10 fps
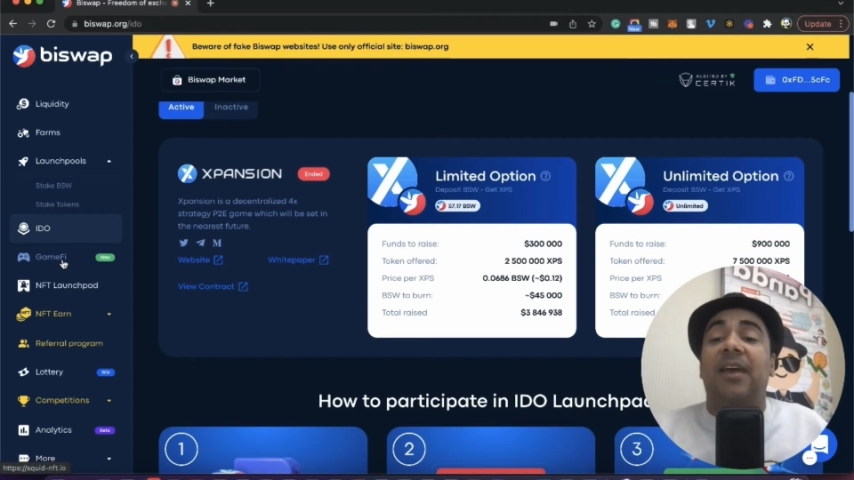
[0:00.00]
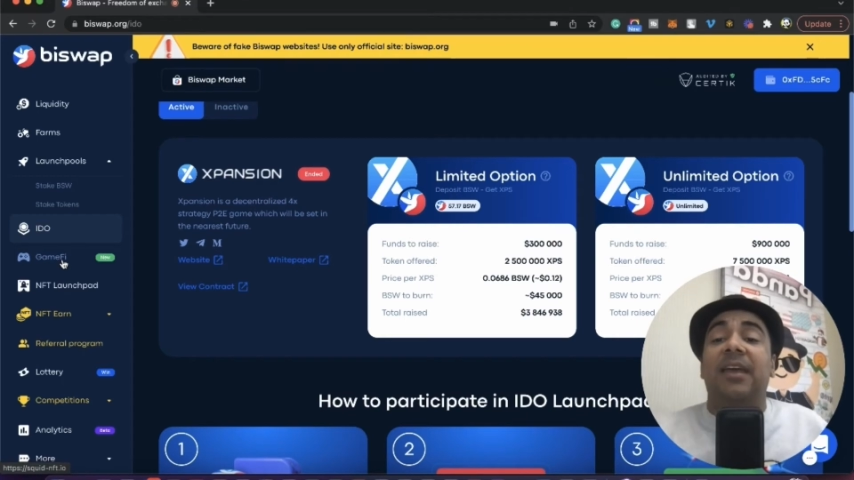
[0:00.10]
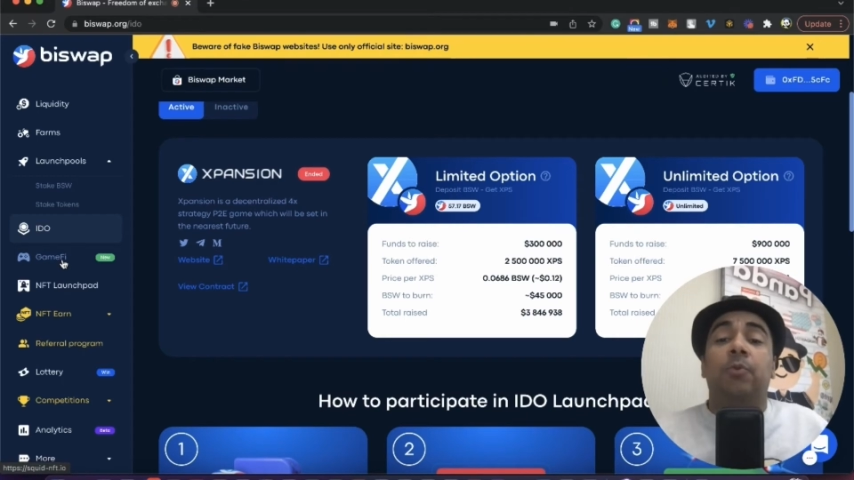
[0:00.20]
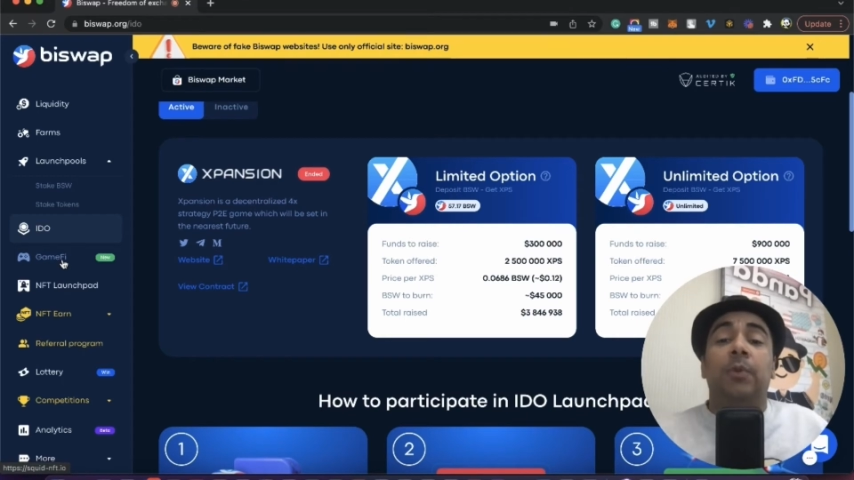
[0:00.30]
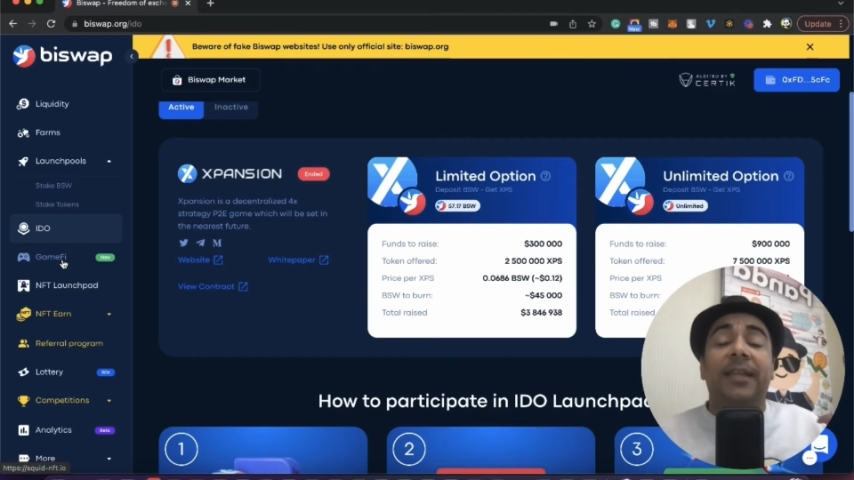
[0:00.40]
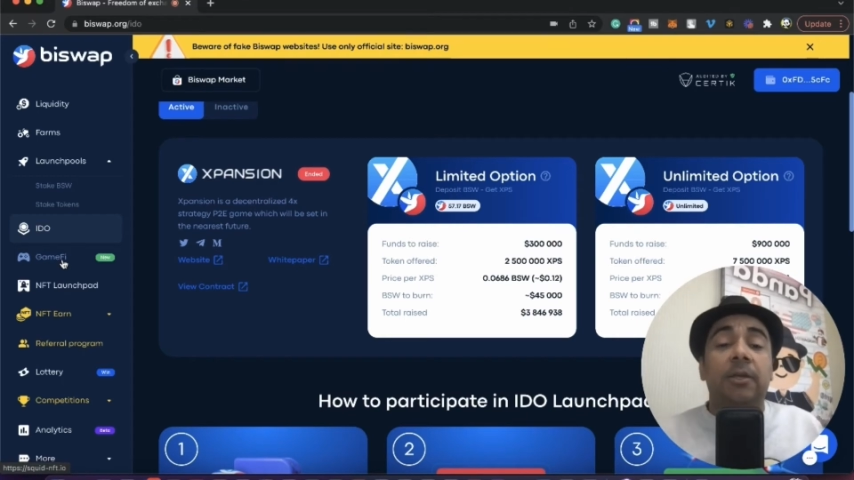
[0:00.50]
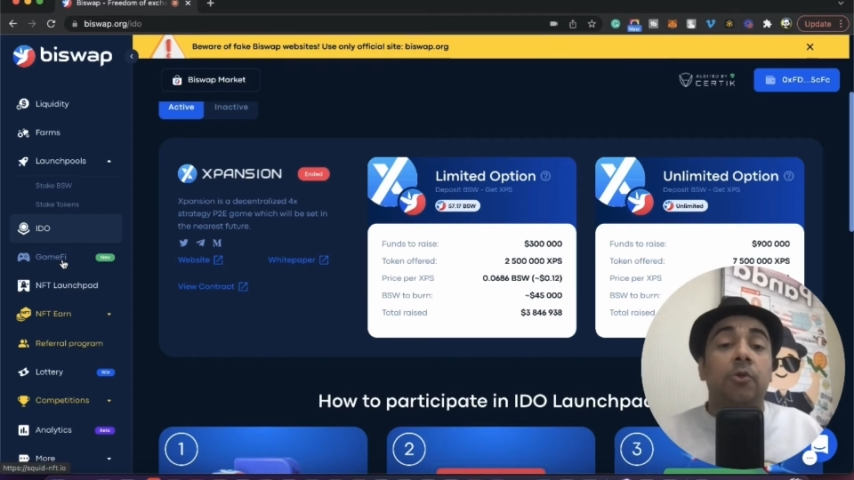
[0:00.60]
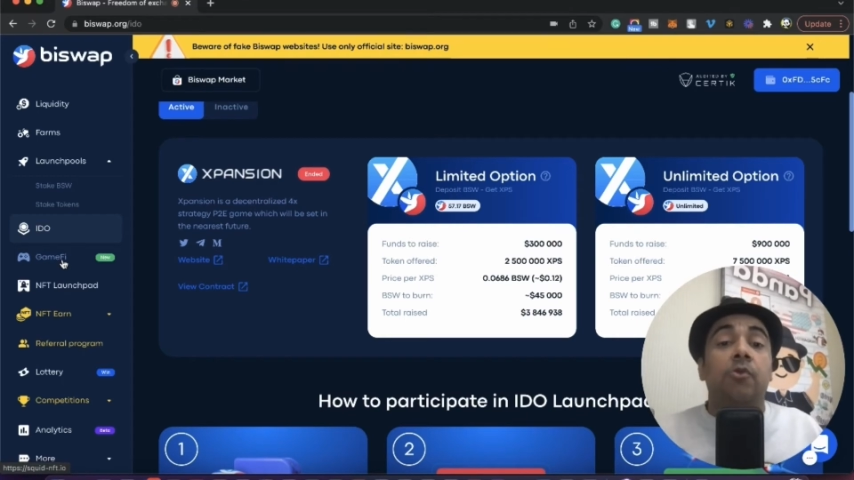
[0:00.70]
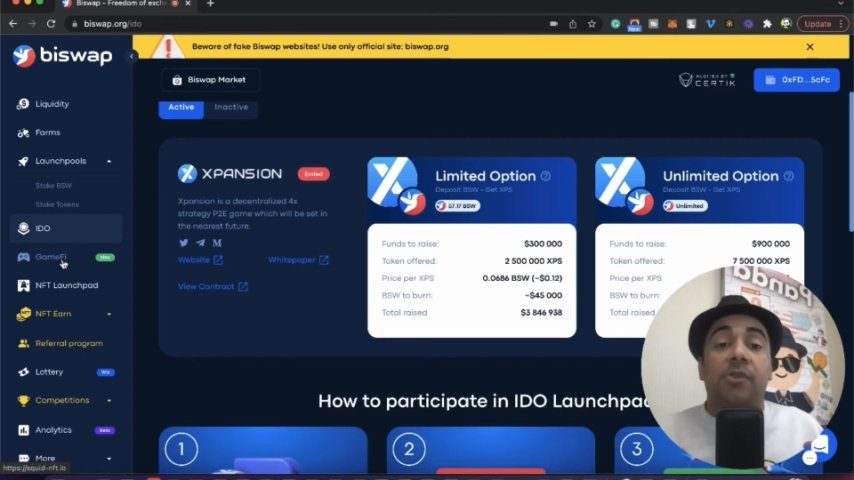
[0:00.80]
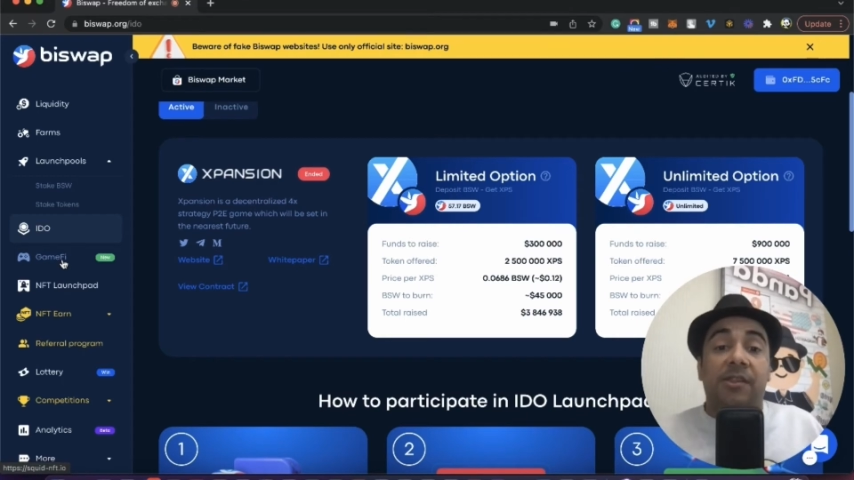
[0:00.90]
it will take
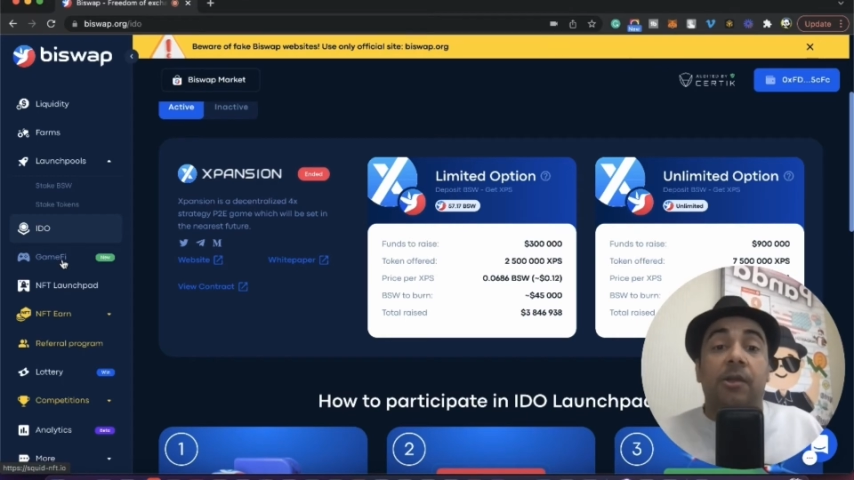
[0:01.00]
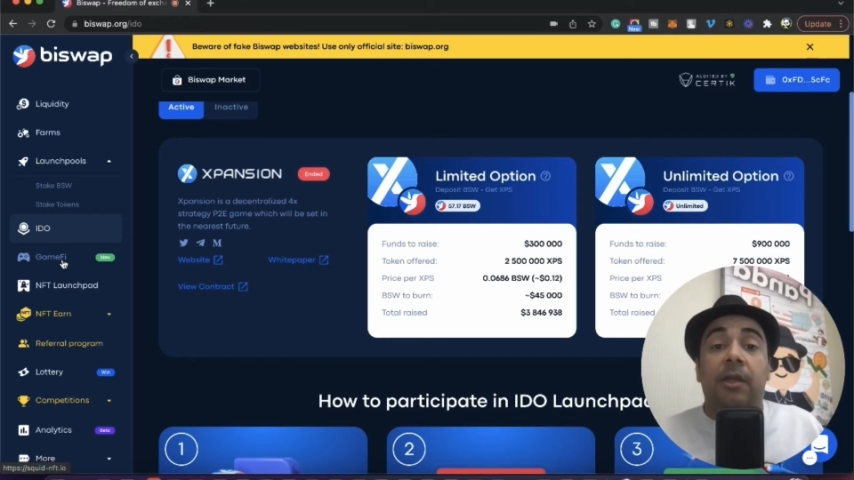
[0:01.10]
you to the